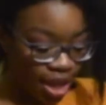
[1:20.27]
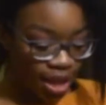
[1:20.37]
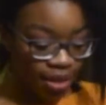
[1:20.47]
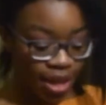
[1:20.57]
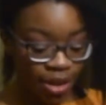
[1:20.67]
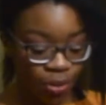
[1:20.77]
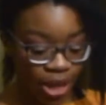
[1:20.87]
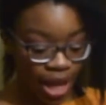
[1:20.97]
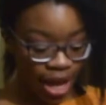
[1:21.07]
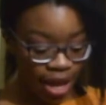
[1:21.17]
And then
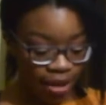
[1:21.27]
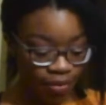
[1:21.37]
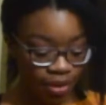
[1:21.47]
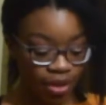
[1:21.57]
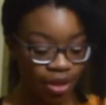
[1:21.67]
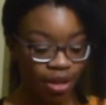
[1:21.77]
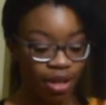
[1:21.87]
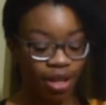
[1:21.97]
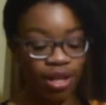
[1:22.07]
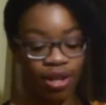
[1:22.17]
we have
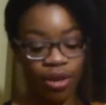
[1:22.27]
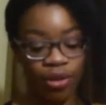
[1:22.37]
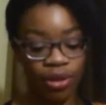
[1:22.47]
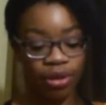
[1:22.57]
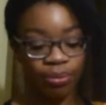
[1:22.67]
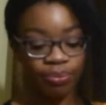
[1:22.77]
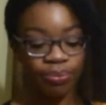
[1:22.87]
another